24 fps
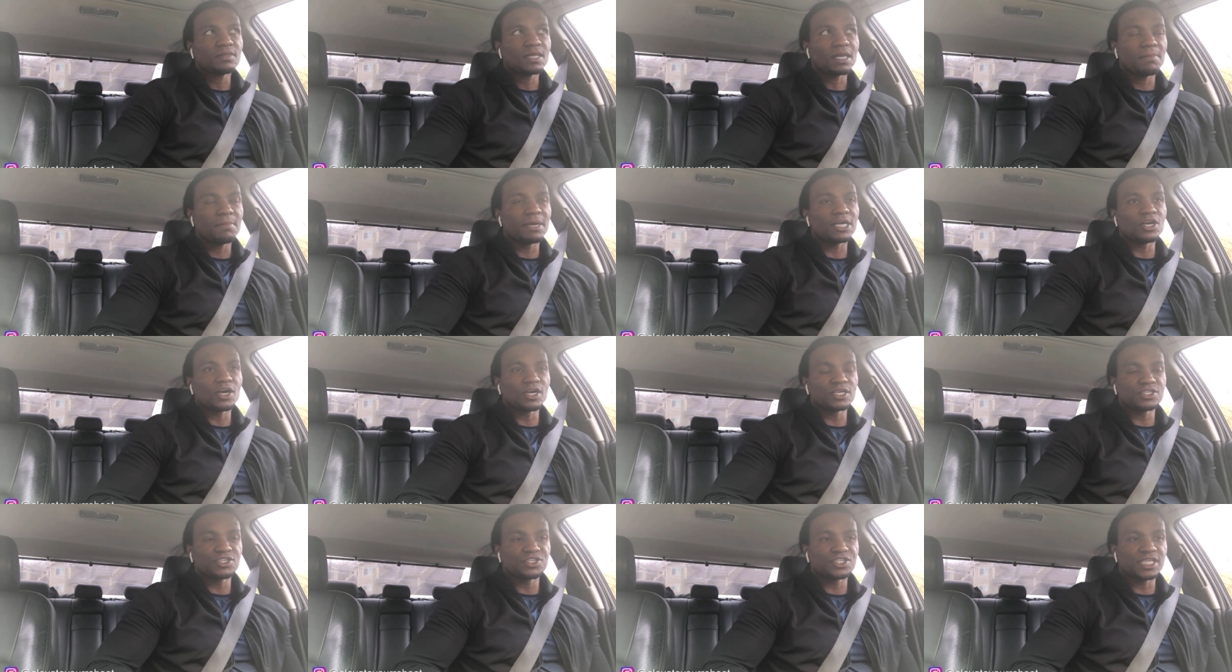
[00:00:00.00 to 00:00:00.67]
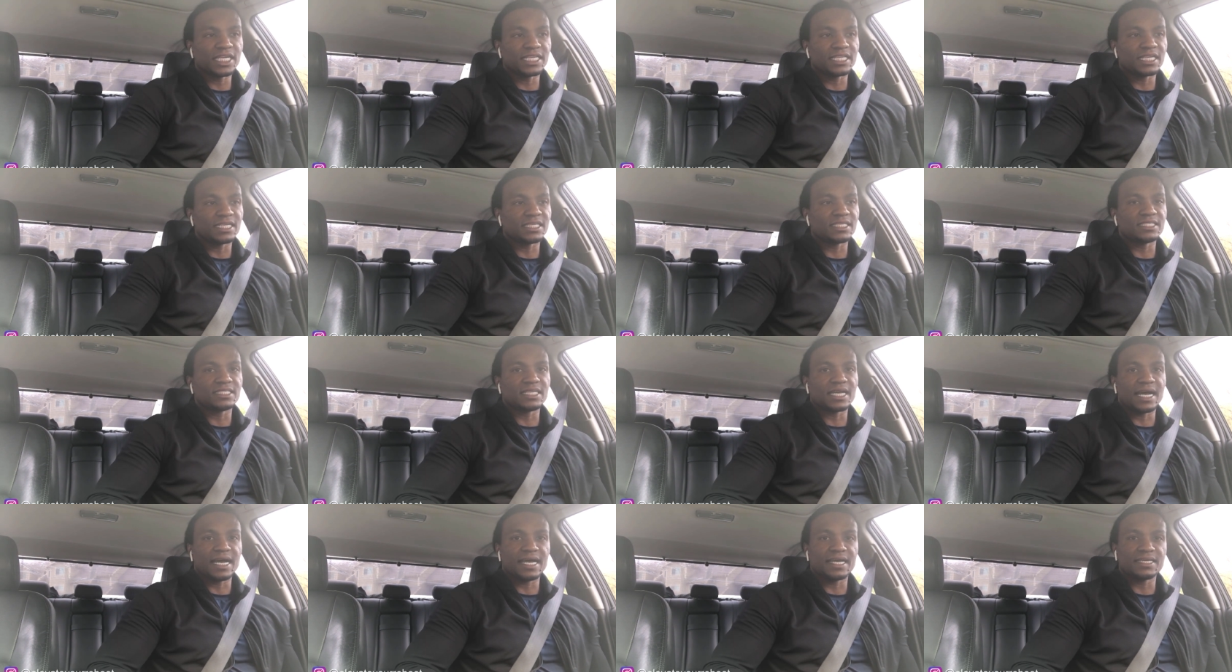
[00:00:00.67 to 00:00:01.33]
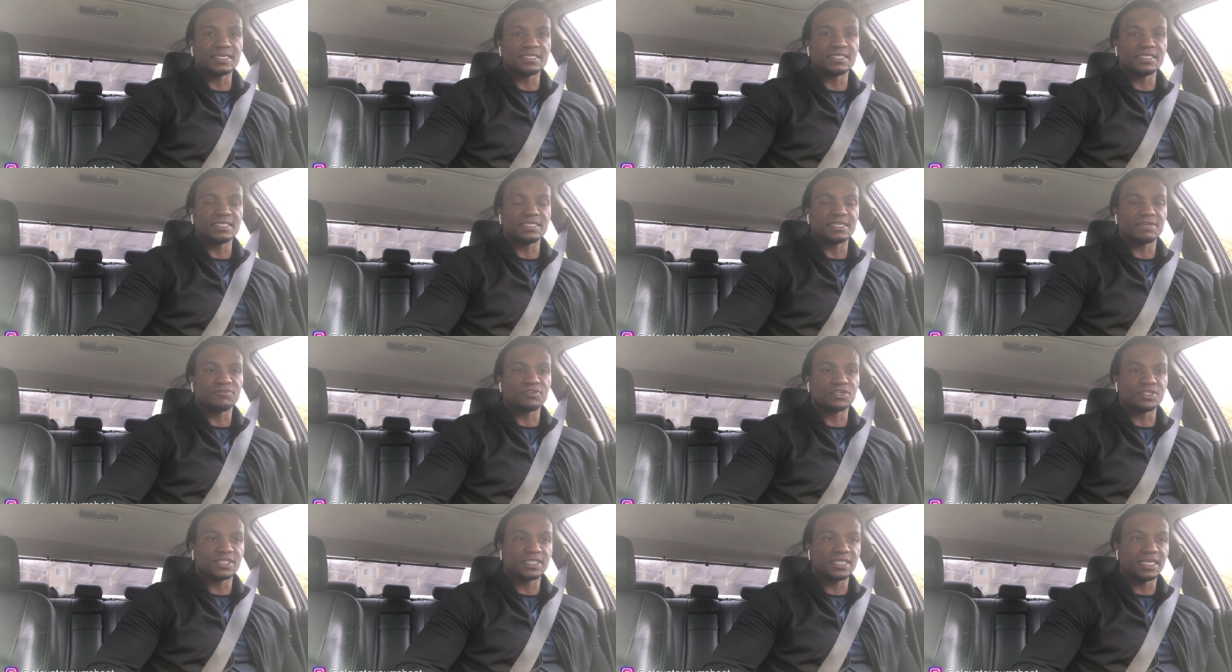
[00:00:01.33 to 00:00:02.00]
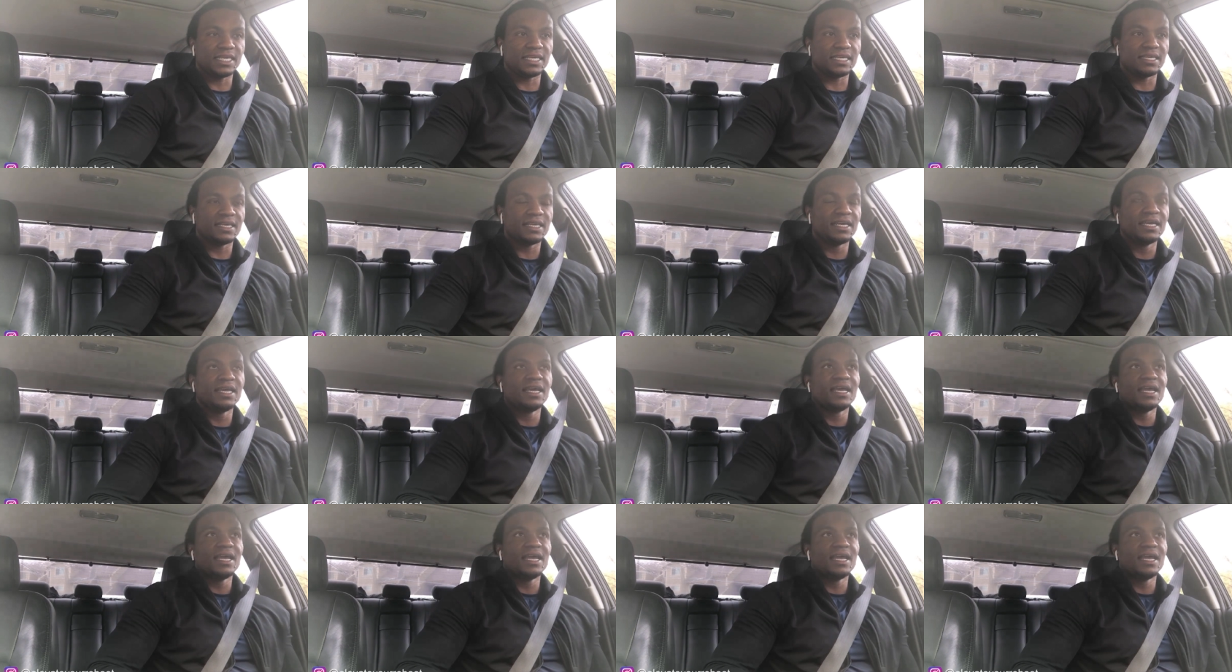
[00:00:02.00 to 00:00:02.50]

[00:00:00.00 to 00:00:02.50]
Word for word: my doctor said that it's the highest he's ever seen.